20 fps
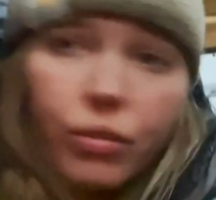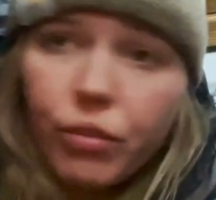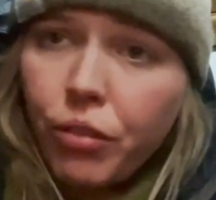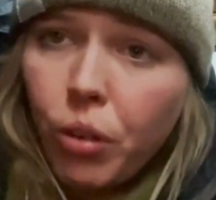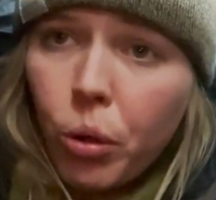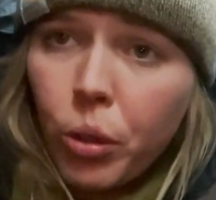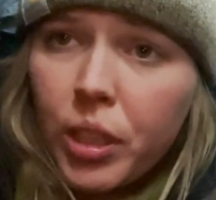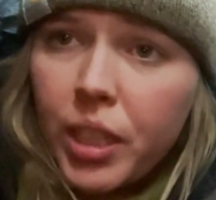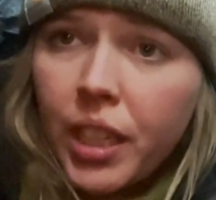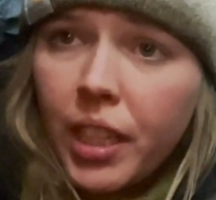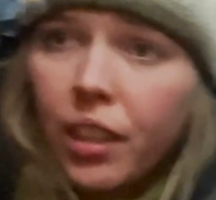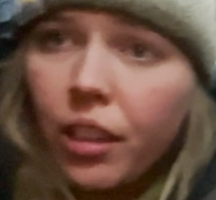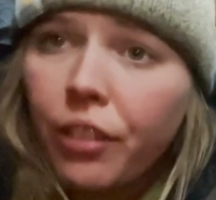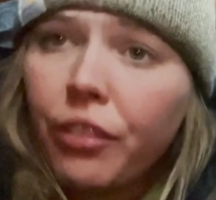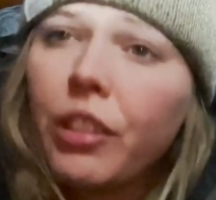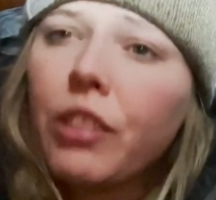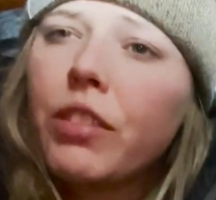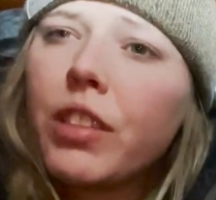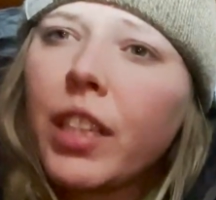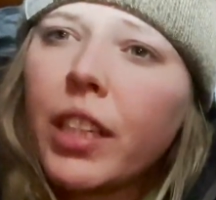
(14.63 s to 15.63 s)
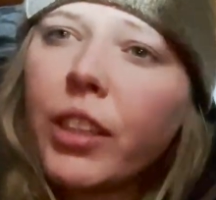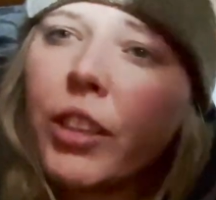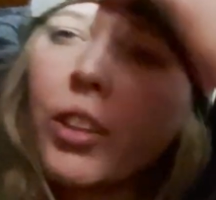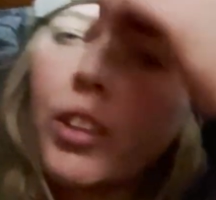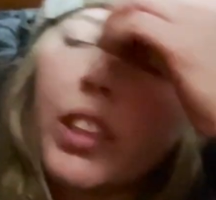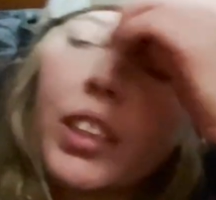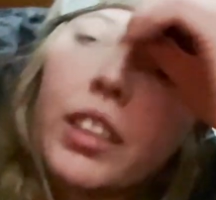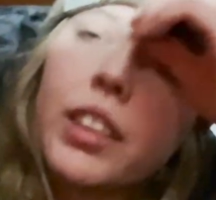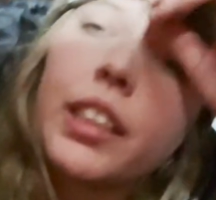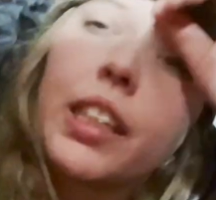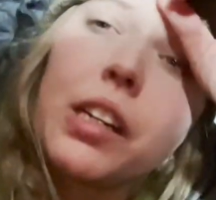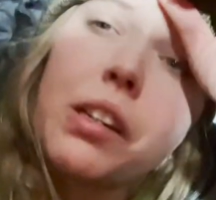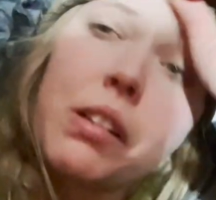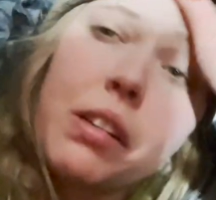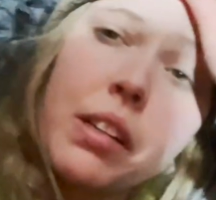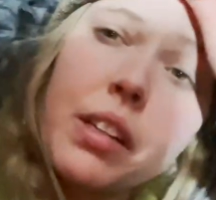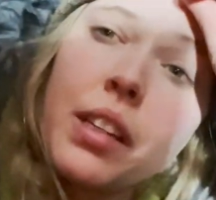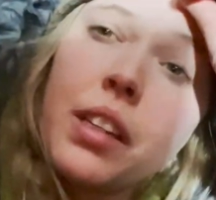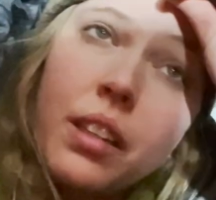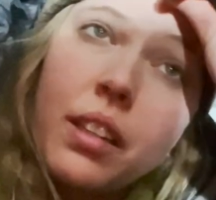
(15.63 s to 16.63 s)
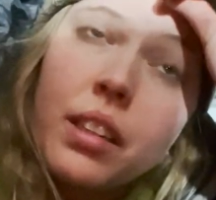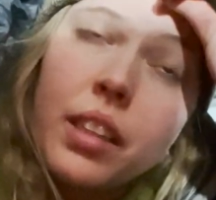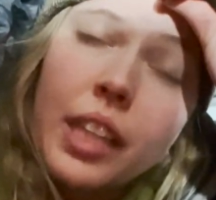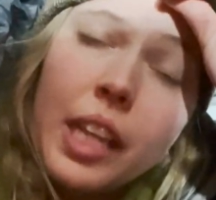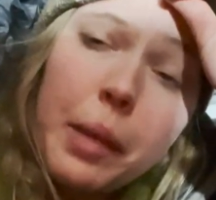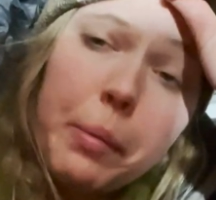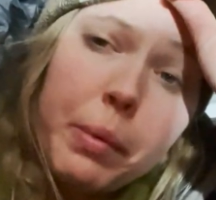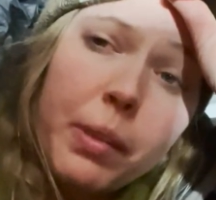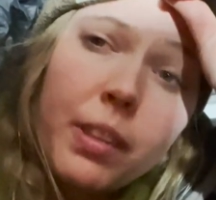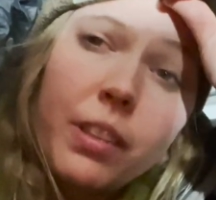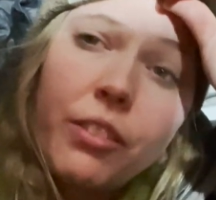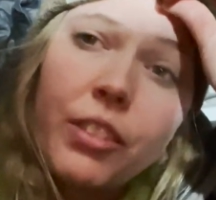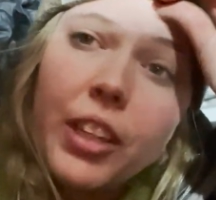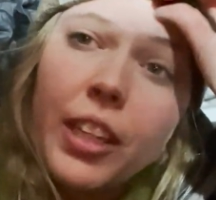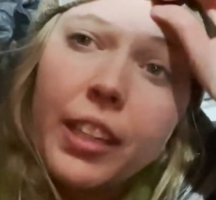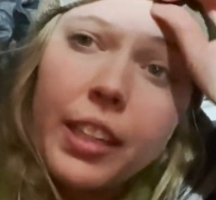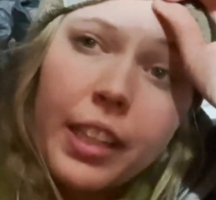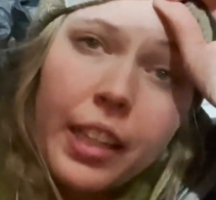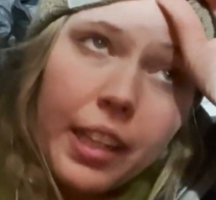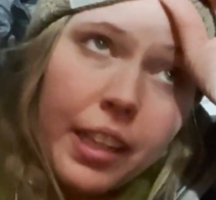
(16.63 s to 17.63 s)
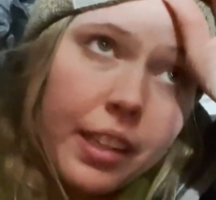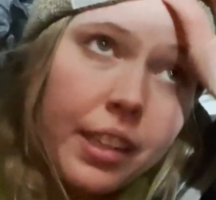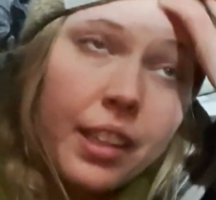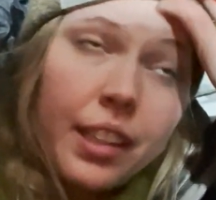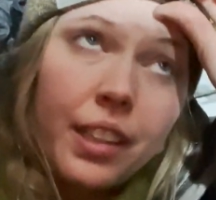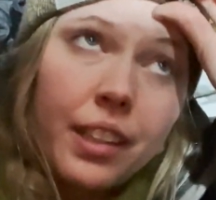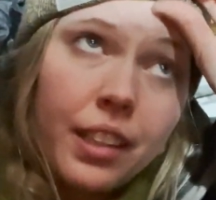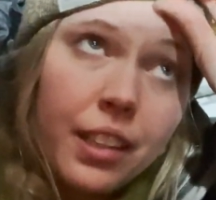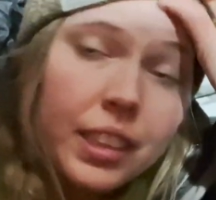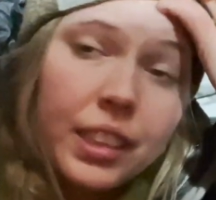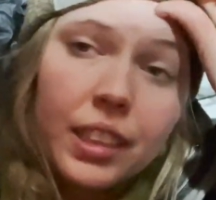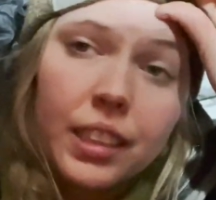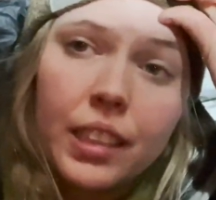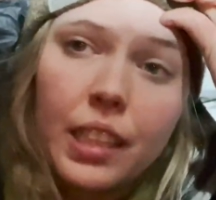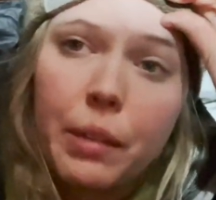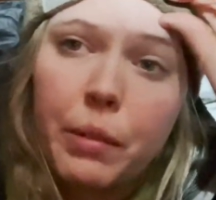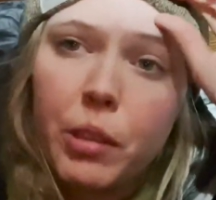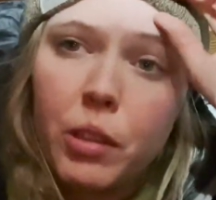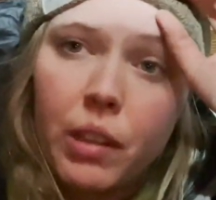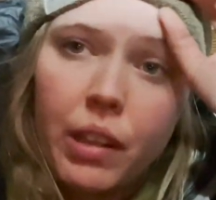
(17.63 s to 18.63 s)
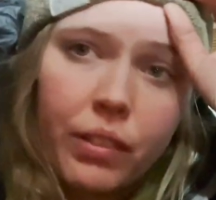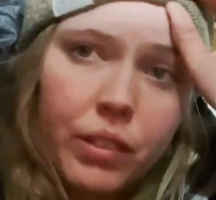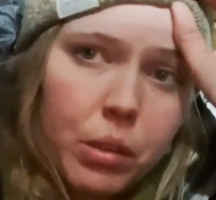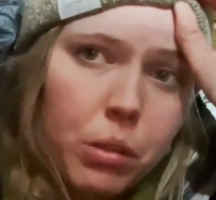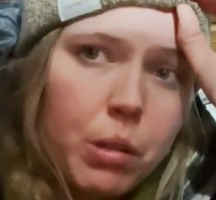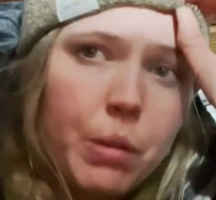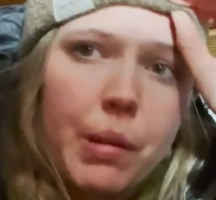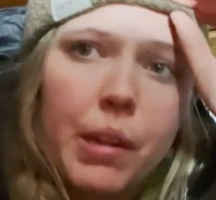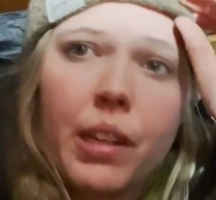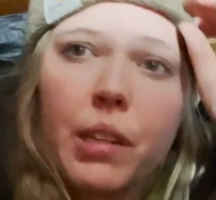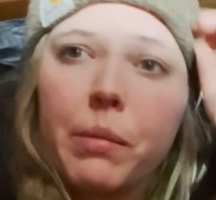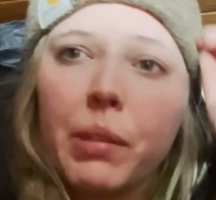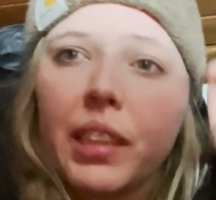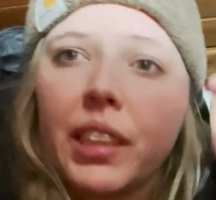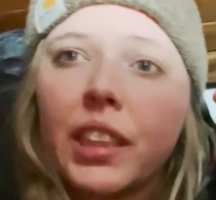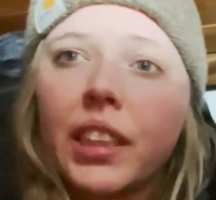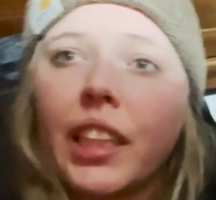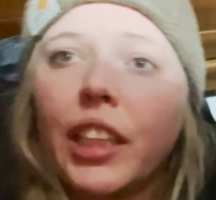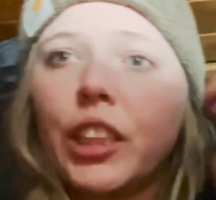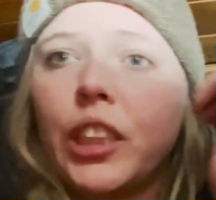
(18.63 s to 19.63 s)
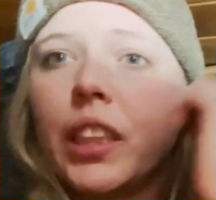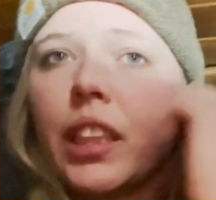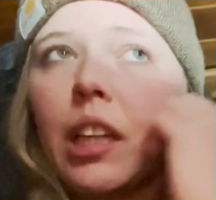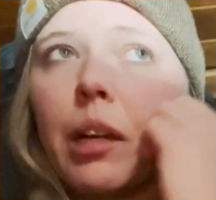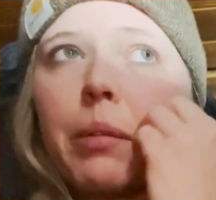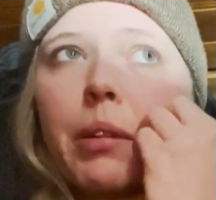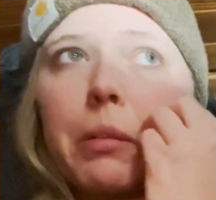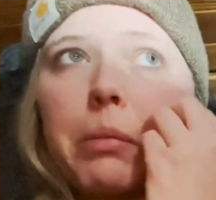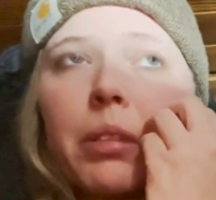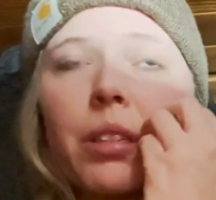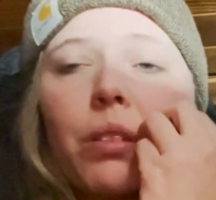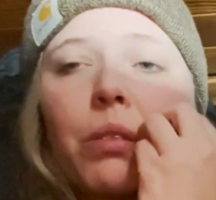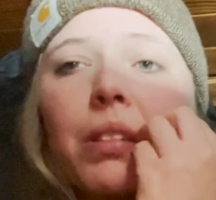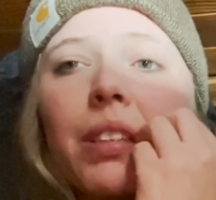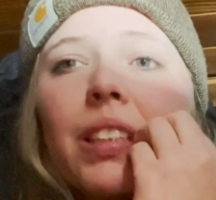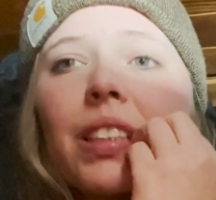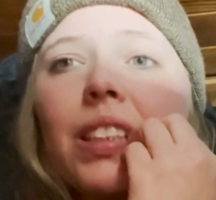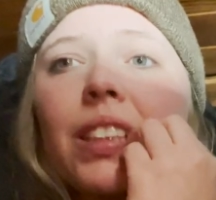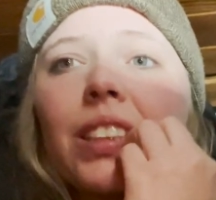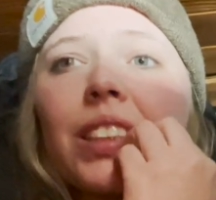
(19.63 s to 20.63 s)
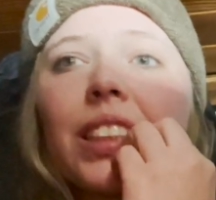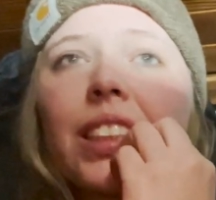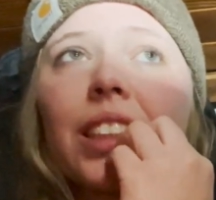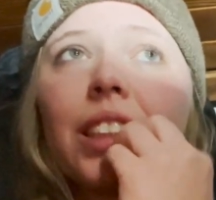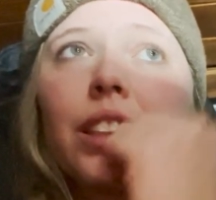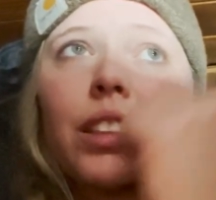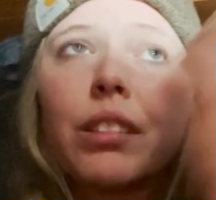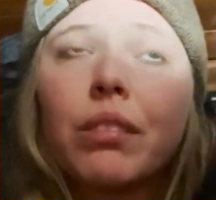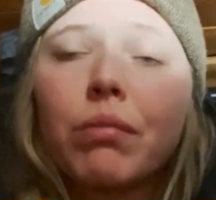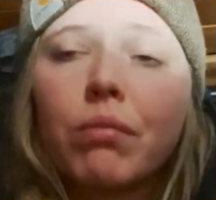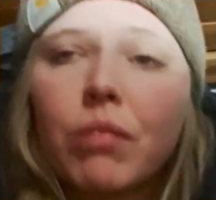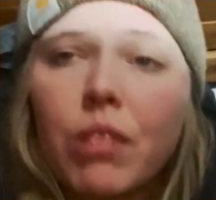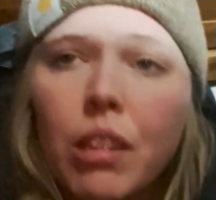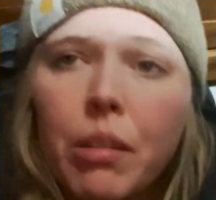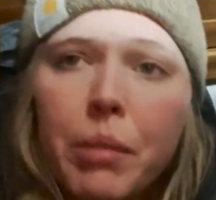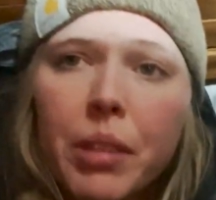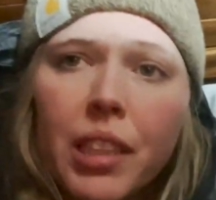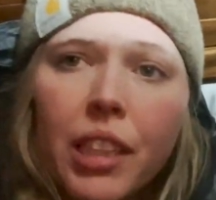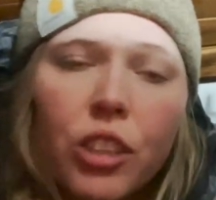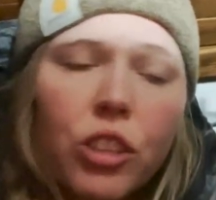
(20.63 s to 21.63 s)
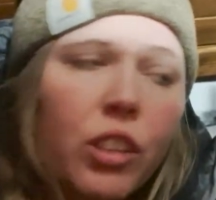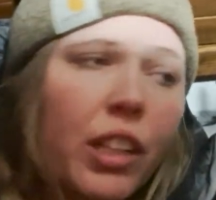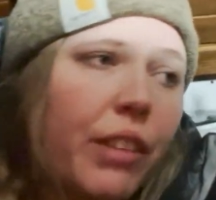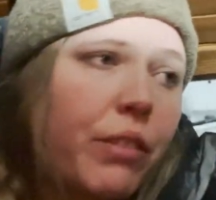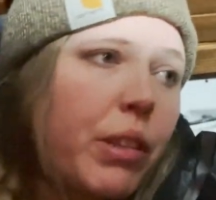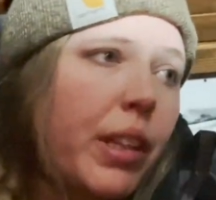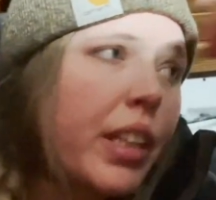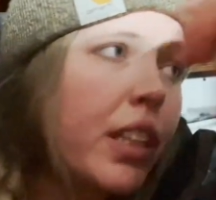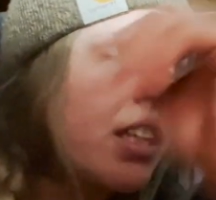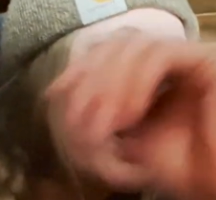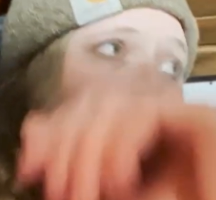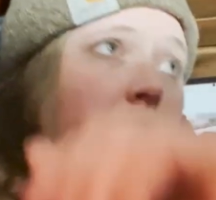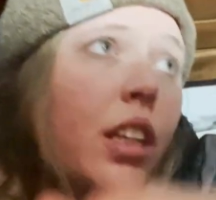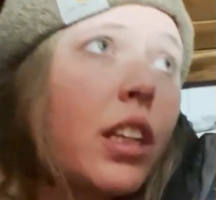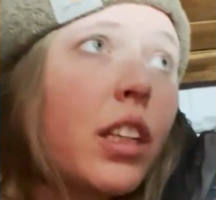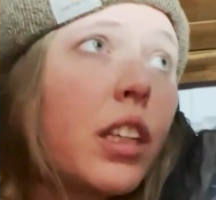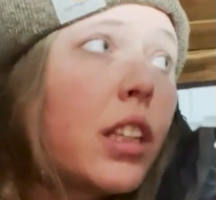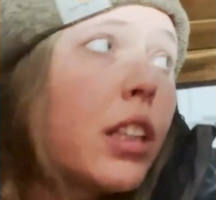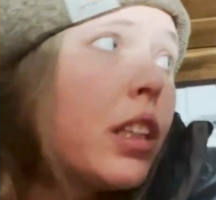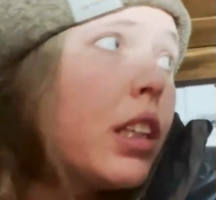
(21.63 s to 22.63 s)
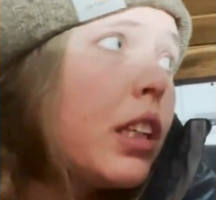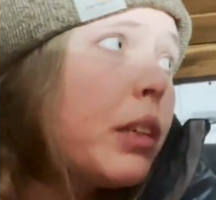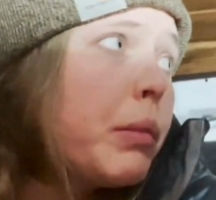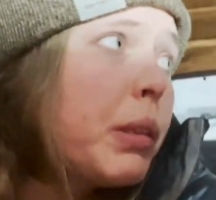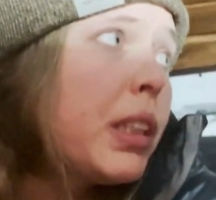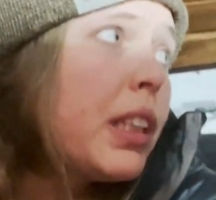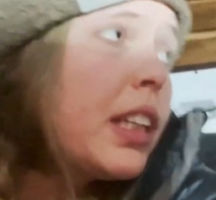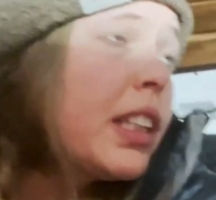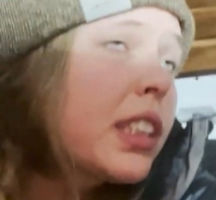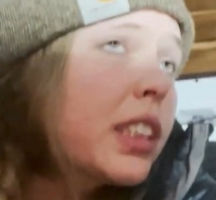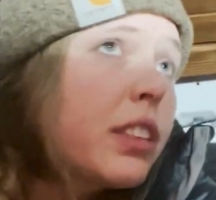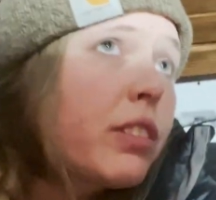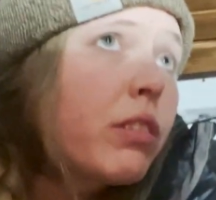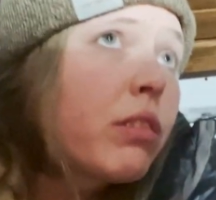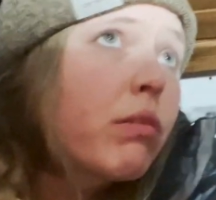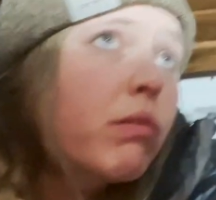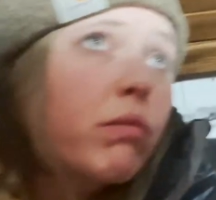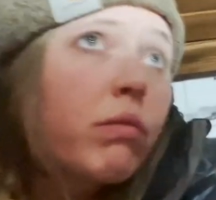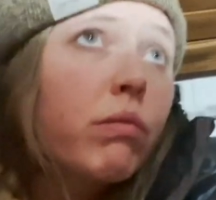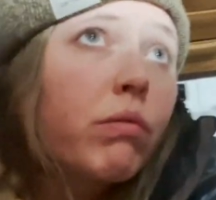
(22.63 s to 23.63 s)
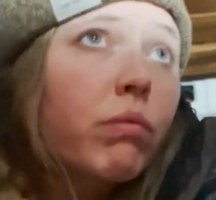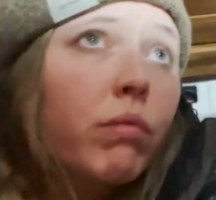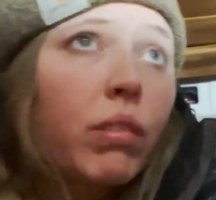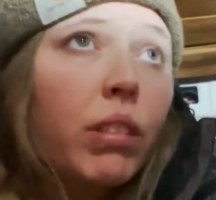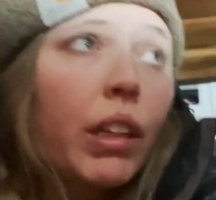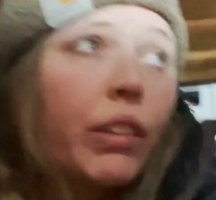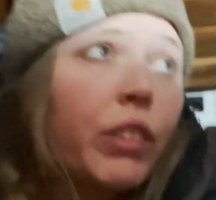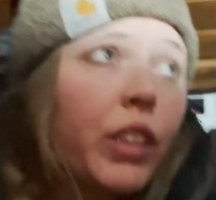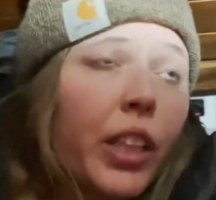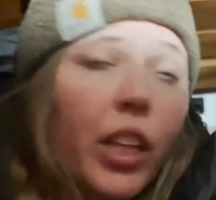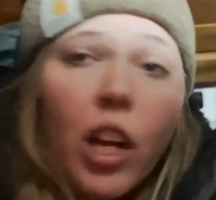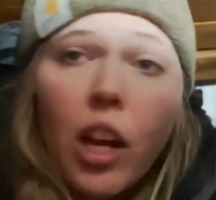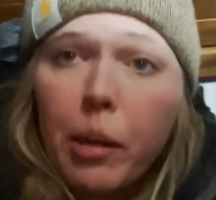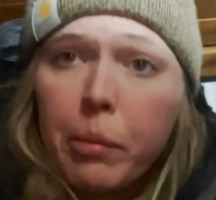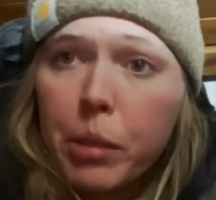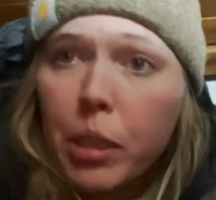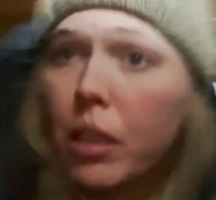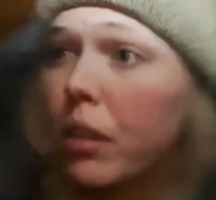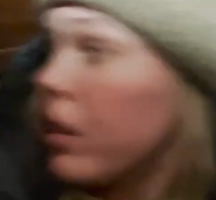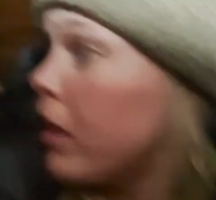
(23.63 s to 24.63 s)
14 or 15 degrees out. Just camping in the van again. This time we don't have to worry about anybody sketchy coming up to the windows because we're on my dad's driveway, and my dad's heavily armed.